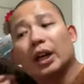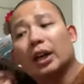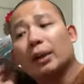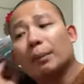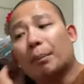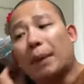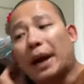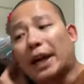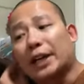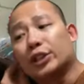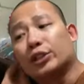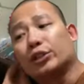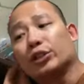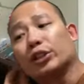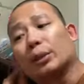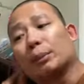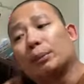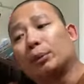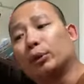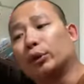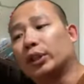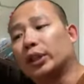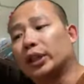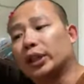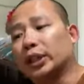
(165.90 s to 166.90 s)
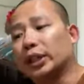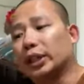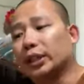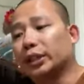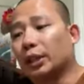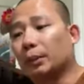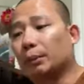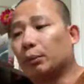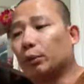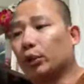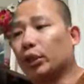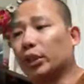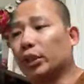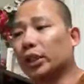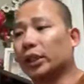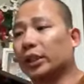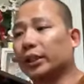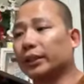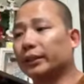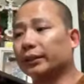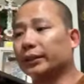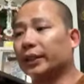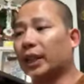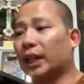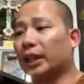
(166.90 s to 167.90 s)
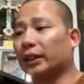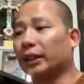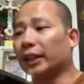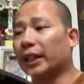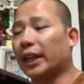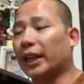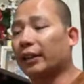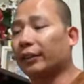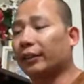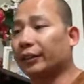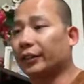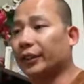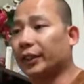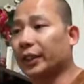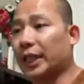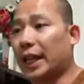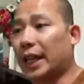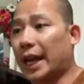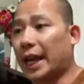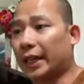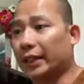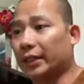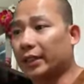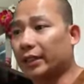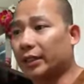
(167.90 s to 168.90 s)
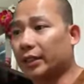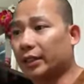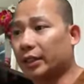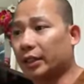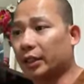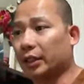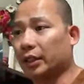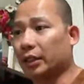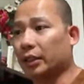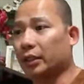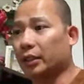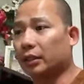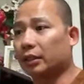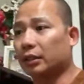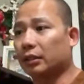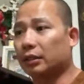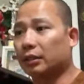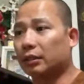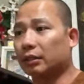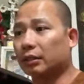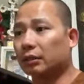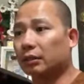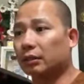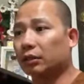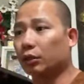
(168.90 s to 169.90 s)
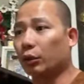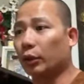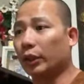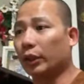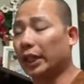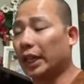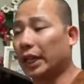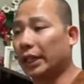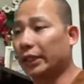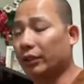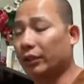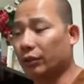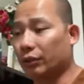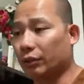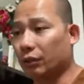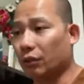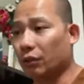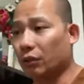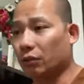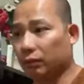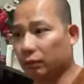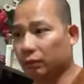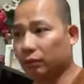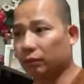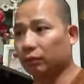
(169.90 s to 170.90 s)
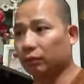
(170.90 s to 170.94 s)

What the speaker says: mind you, the Buddha done left at 29 years old.